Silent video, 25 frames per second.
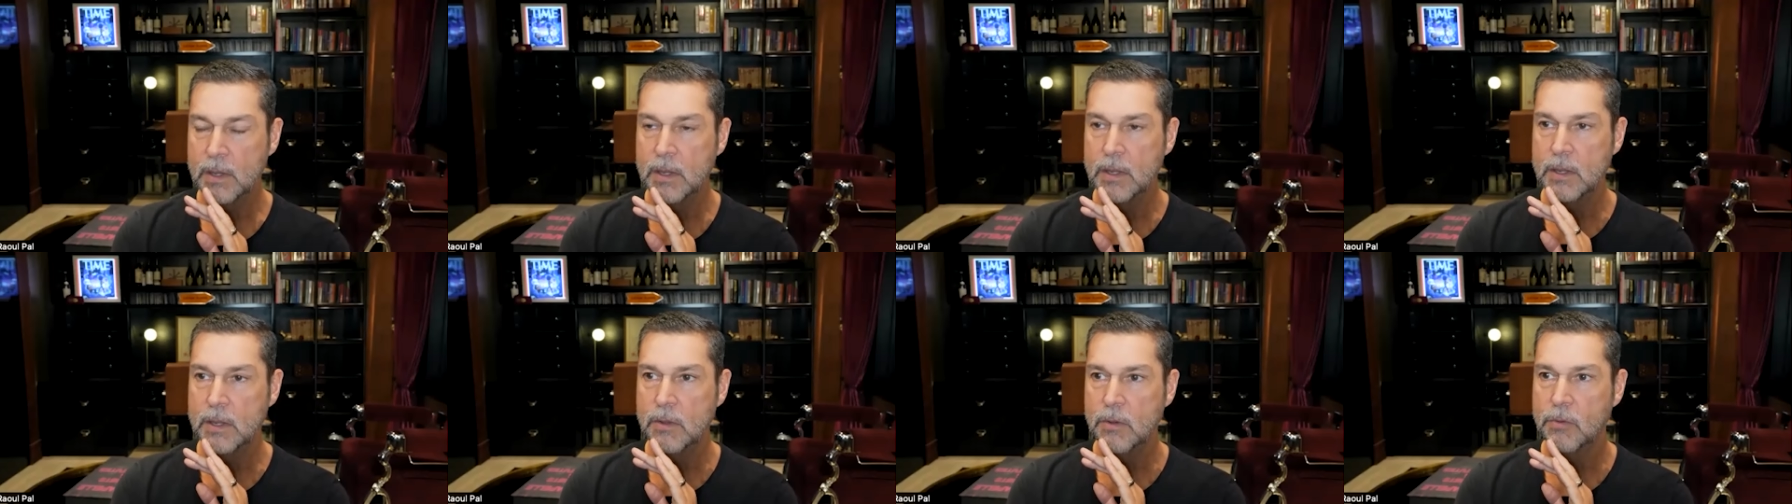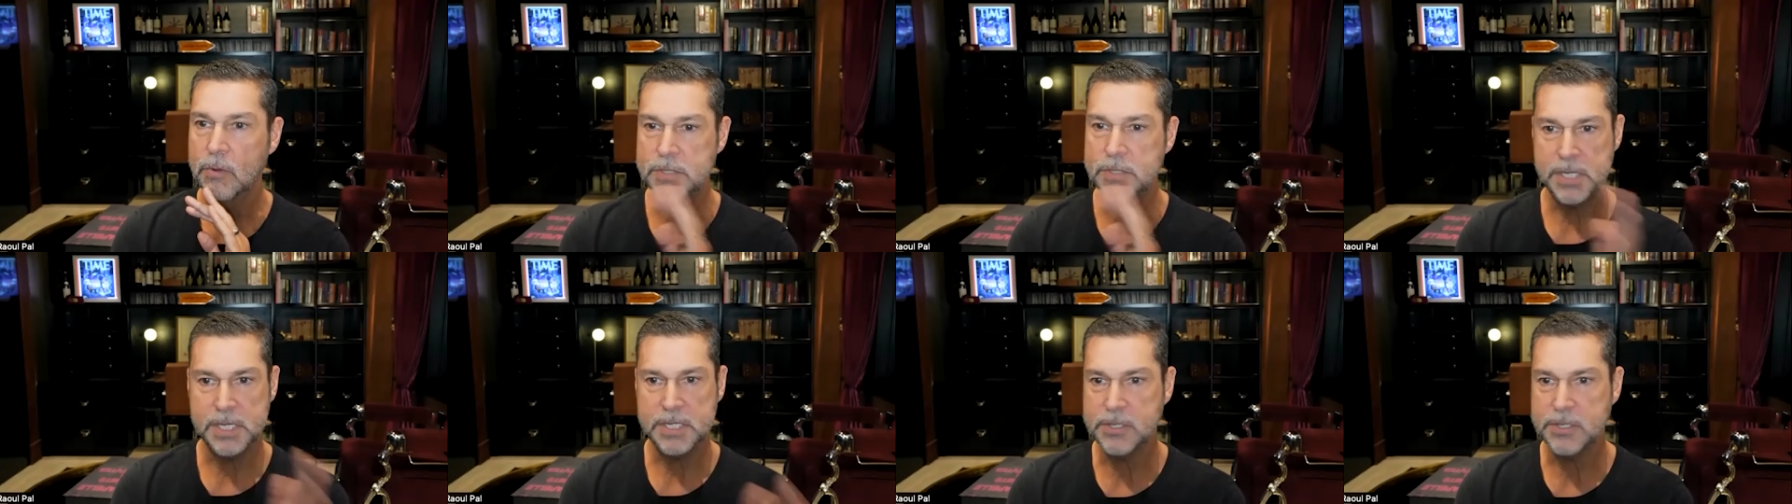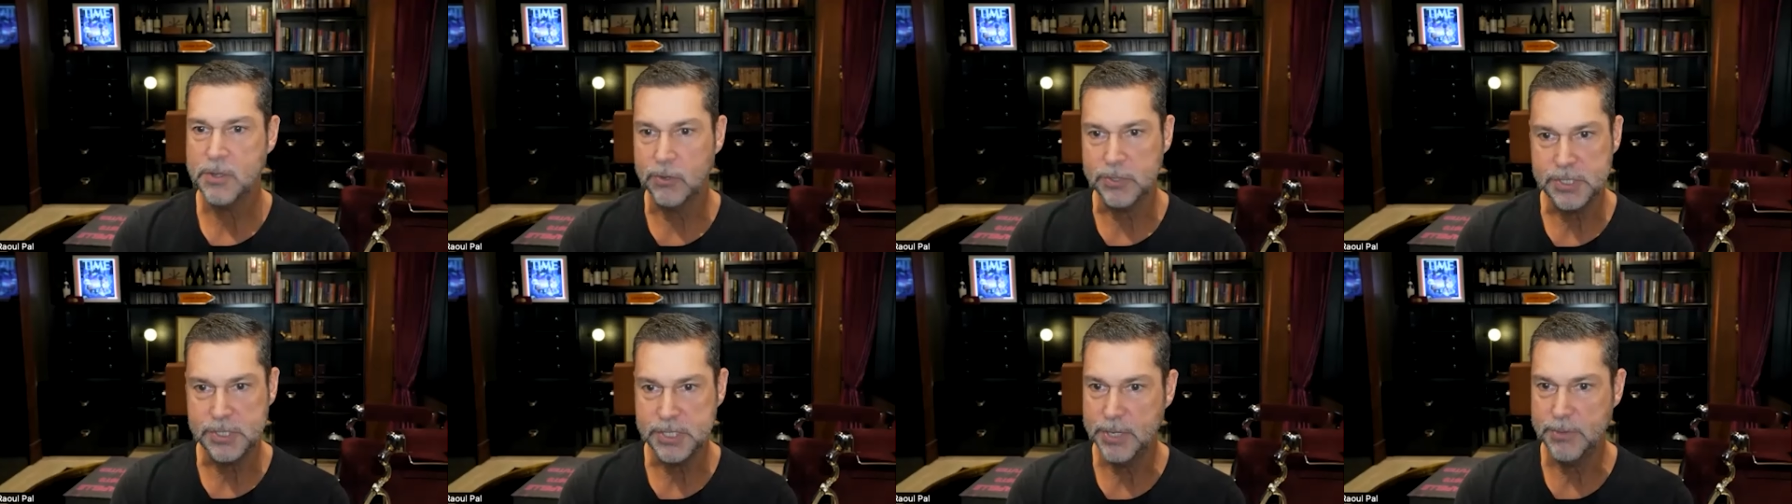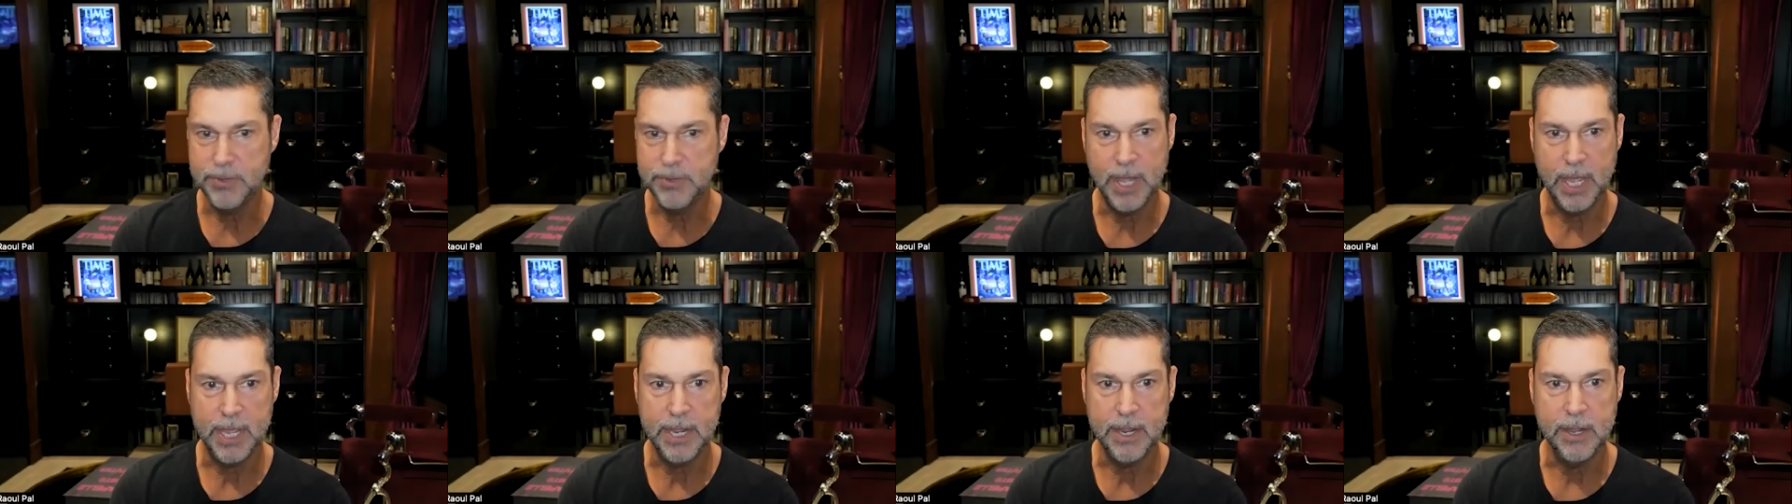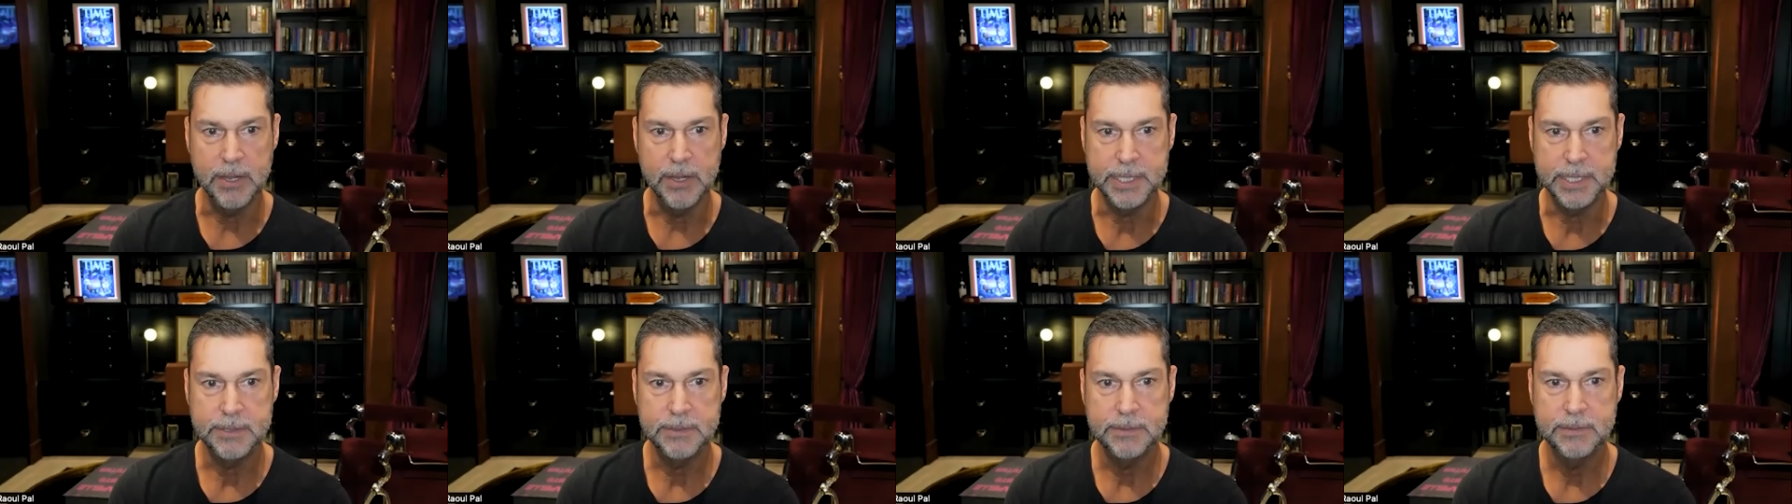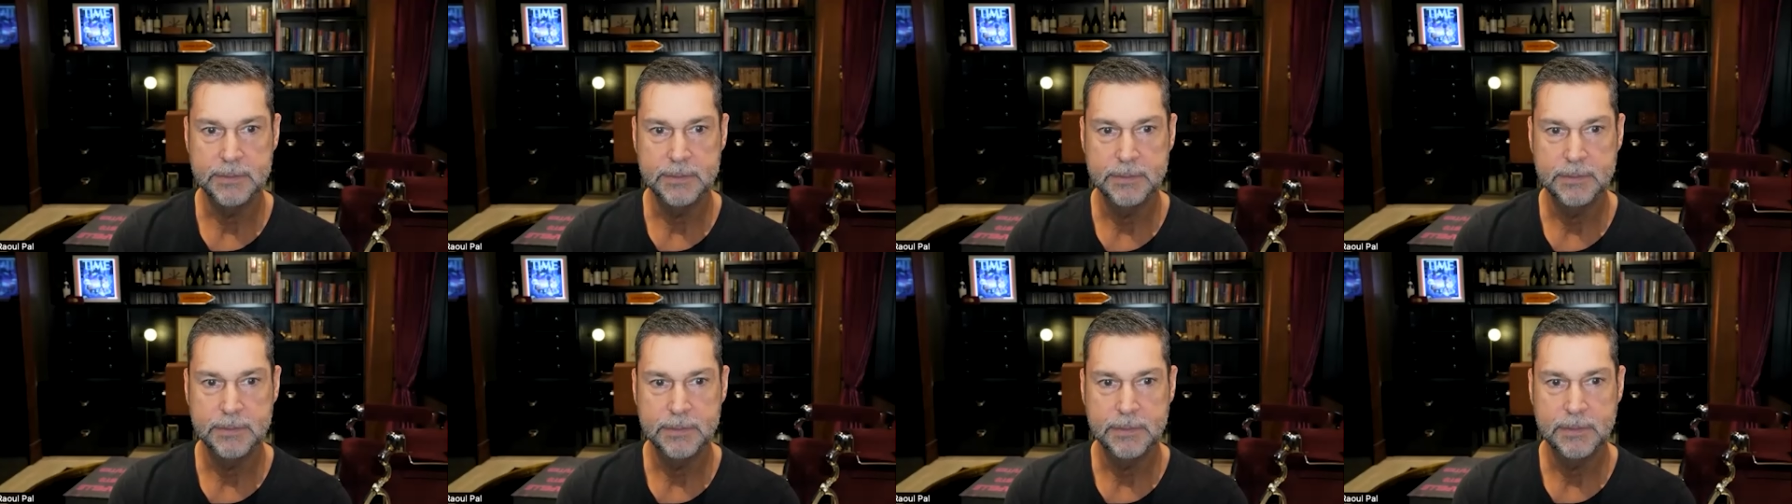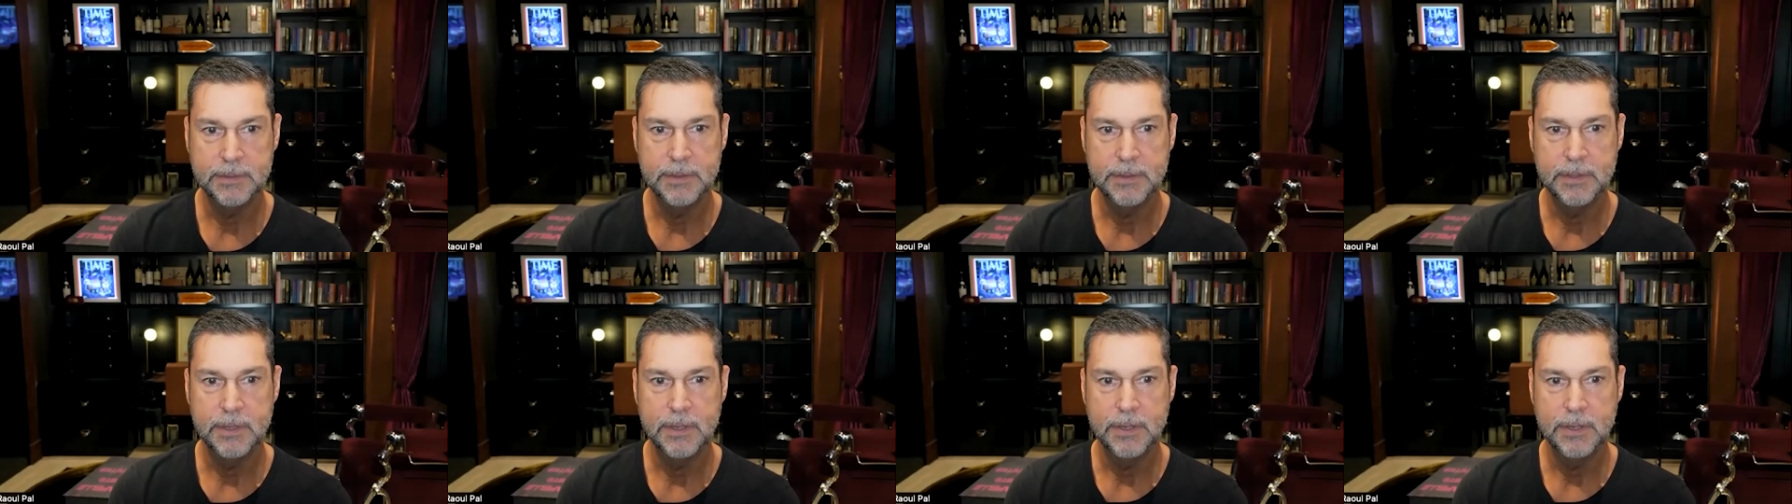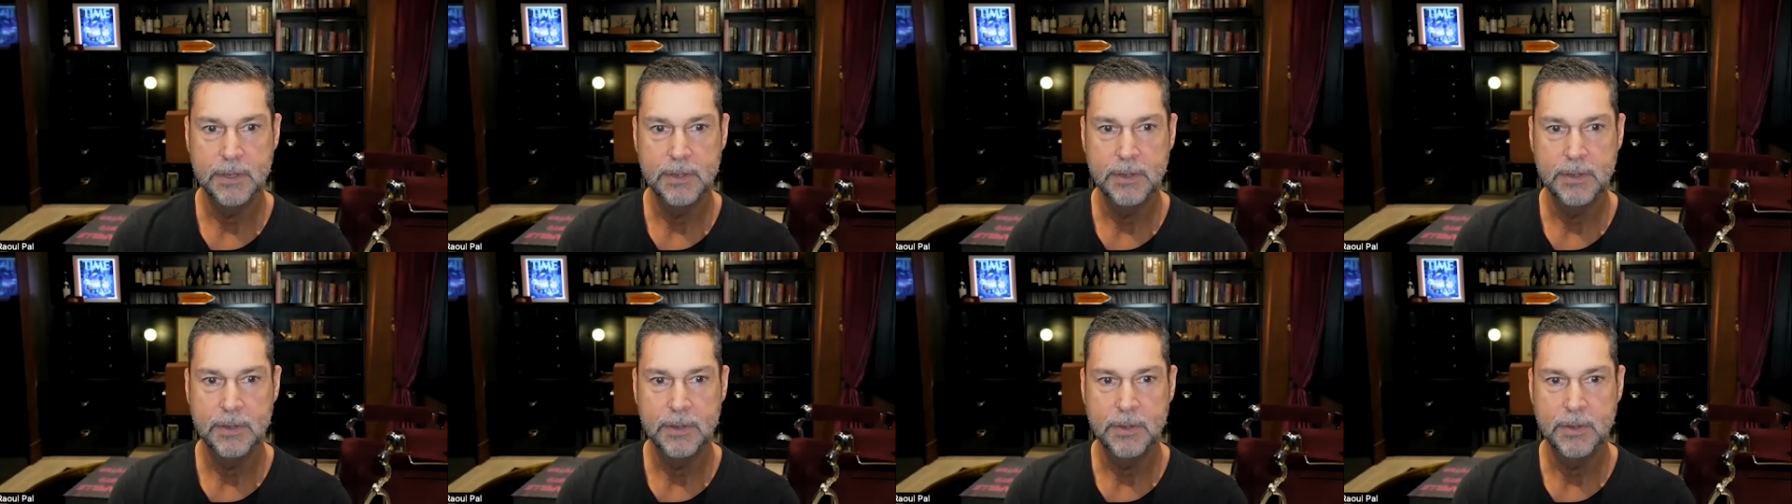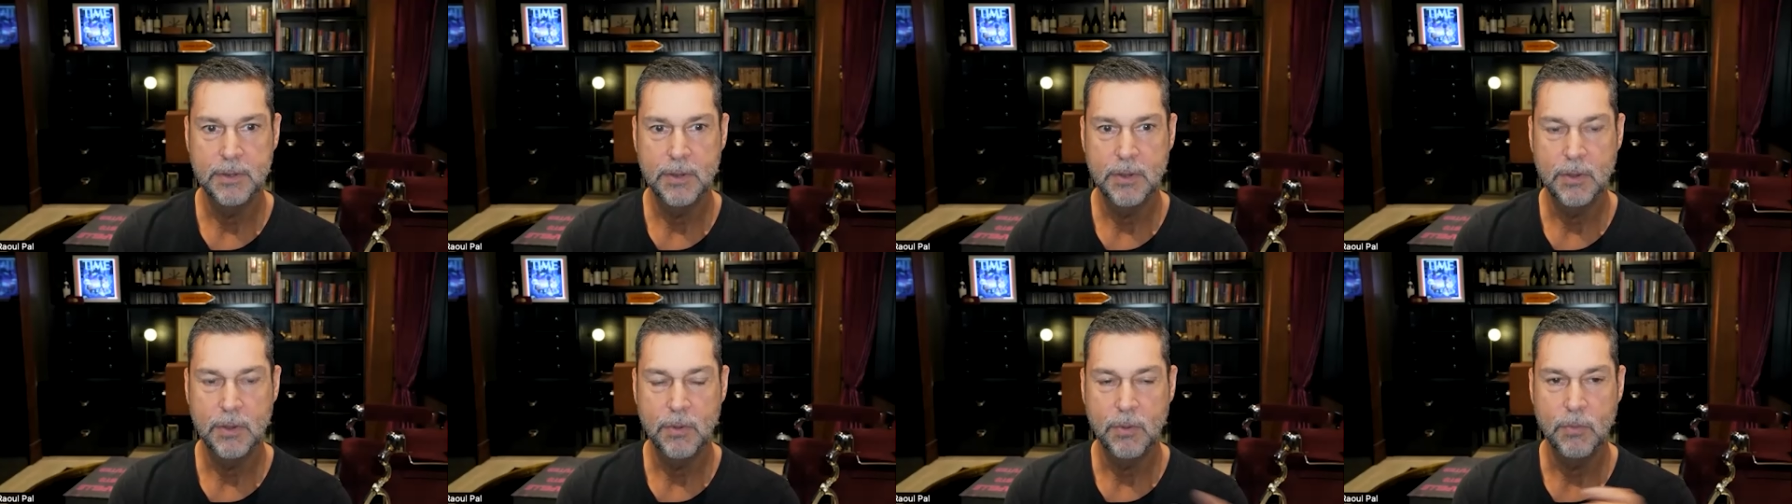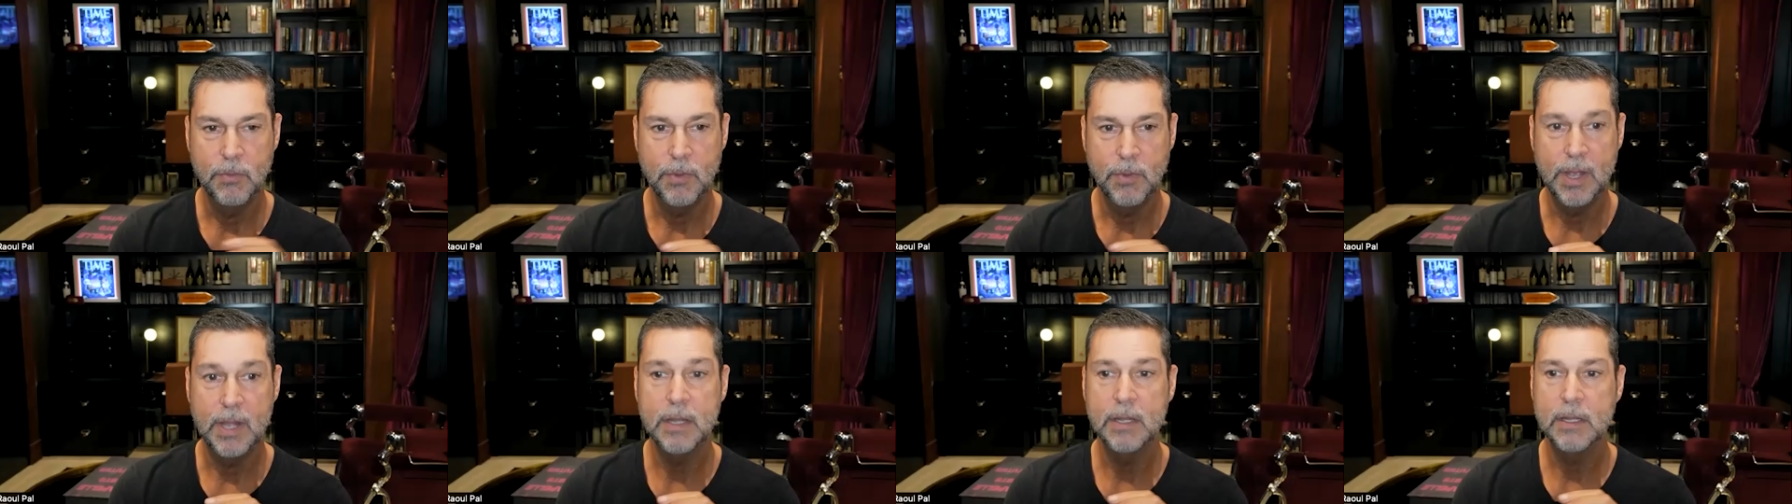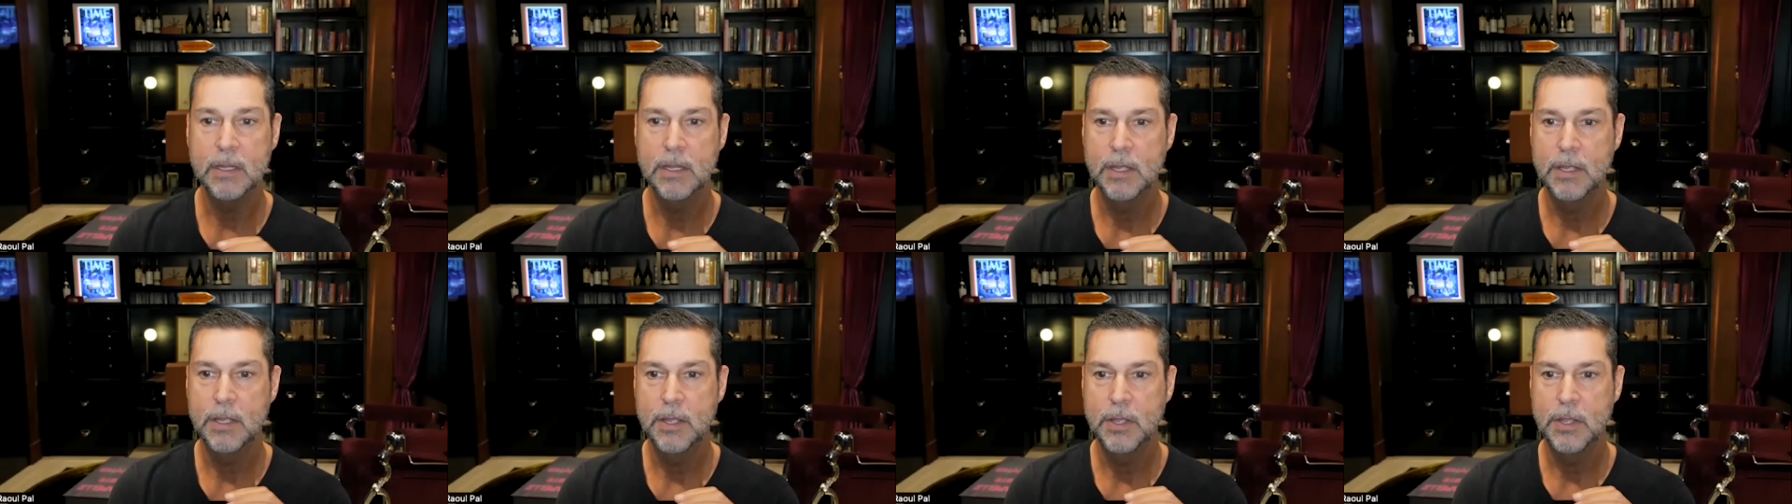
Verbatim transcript: What's this got to do with AI? Well,